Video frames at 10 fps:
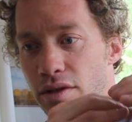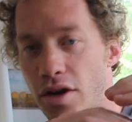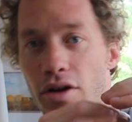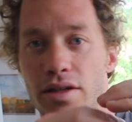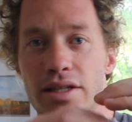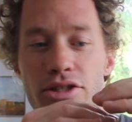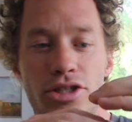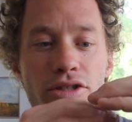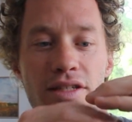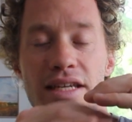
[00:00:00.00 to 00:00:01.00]

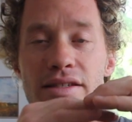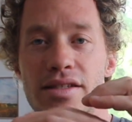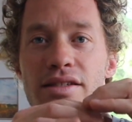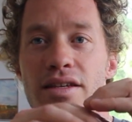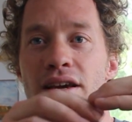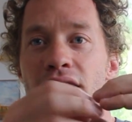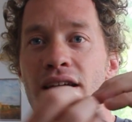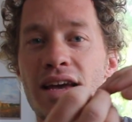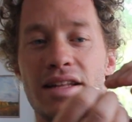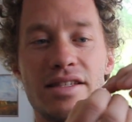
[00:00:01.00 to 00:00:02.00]
cartilage discs,
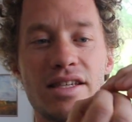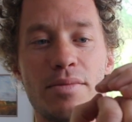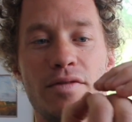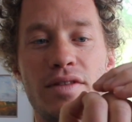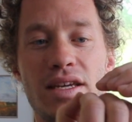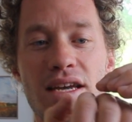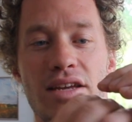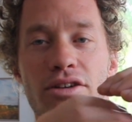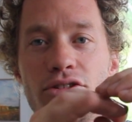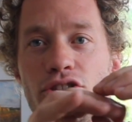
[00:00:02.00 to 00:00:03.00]
and some of the
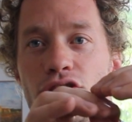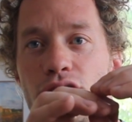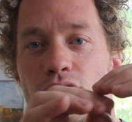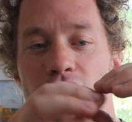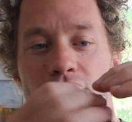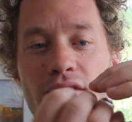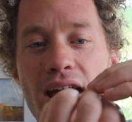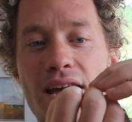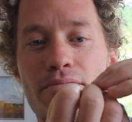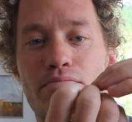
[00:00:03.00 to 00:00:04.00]
inner juice of
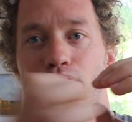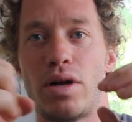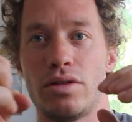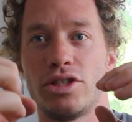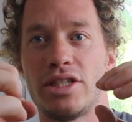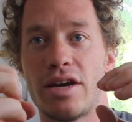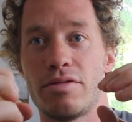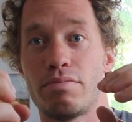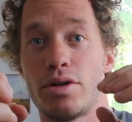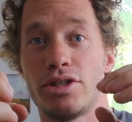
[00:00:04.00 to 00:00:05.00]
that bulged out
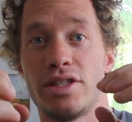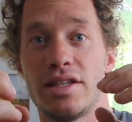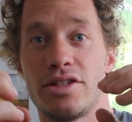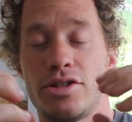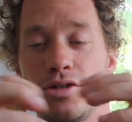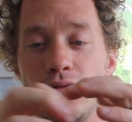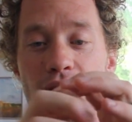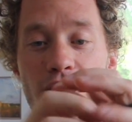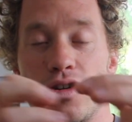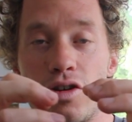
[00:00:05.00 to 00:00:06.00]
and pushed into
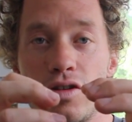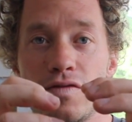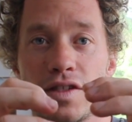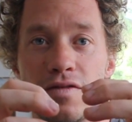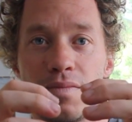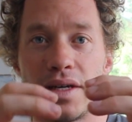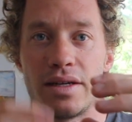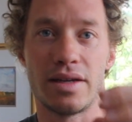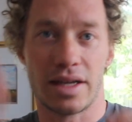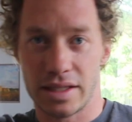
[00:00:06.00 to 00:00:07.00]
the nerves of
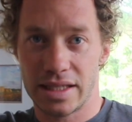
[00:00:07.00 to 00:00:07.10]
my, I guess,